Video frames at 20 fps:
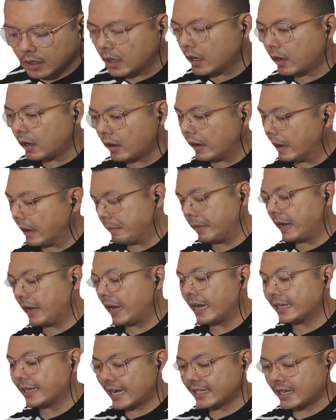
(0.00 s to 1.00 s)
right? As
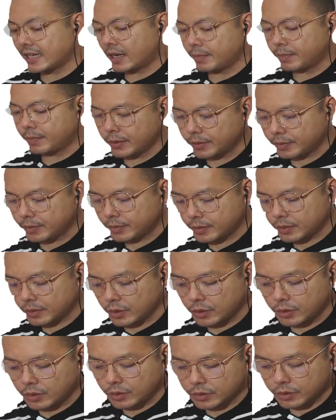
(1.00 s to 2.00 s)
an example.
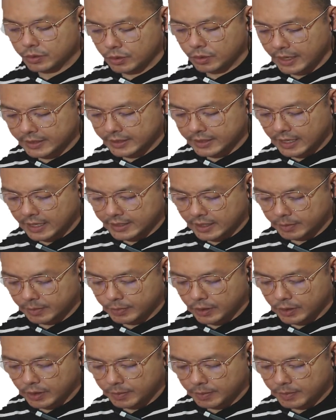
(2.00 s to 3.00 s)
So as an
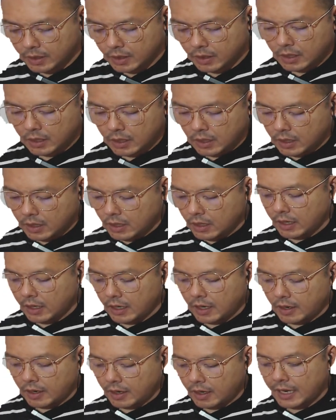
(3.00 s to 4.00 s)
example,
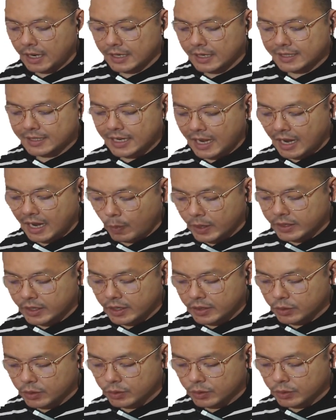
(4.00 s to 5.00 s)
let's say I wanted
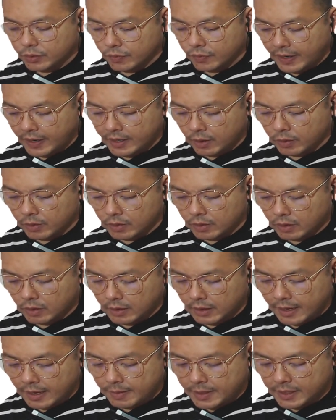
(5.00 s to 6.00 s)
you to find out
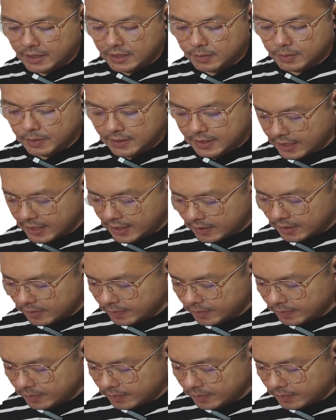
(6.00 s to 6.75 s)
9 meters per second,